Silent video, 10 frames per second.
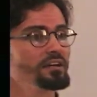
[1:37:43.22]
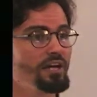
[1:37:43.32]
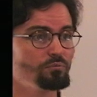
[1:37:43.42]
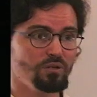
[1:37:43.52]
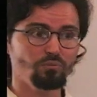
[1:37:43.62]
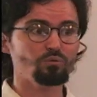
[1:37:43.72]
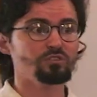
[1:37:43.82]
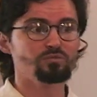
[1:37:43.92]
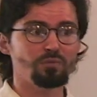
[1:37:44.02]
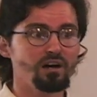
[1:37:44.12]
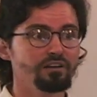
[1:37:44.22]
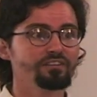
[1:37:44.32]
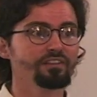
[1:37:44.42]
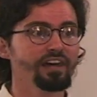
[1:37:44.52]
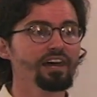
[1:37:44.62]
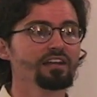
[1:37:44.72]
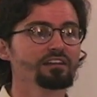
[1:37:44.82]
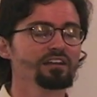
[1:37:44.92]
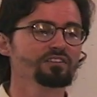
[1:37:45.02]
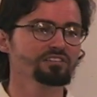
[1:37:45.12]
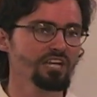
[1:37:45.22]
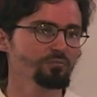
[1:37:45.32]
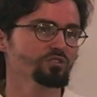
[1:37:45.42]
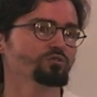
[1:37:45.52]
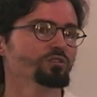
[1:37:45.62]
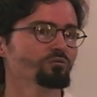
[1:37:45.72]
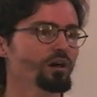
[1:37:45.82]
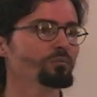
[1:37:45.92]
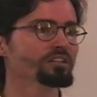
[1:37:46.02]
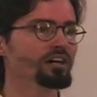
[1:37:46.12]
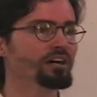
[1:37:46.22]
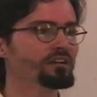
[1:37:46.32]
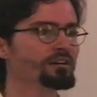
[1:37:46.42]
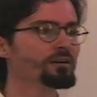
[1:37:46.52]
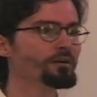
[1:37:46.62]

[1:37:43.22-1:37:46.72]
and people respond to that. And the same is true in Ramadan.